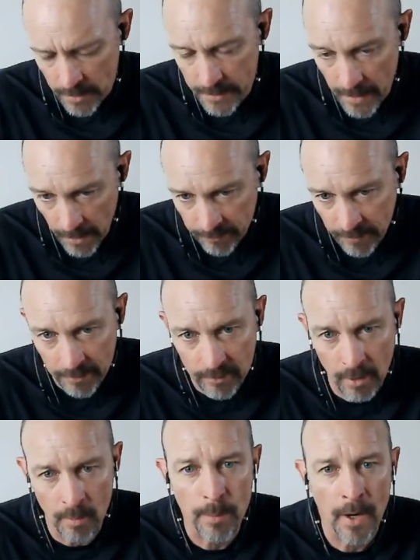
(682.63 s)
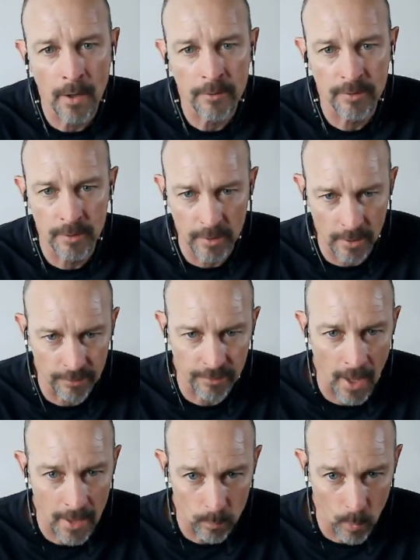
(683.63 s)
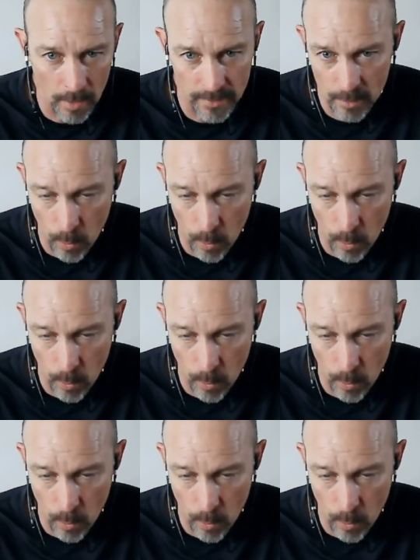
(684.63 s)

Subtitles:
Yes, that's a comparison to decide what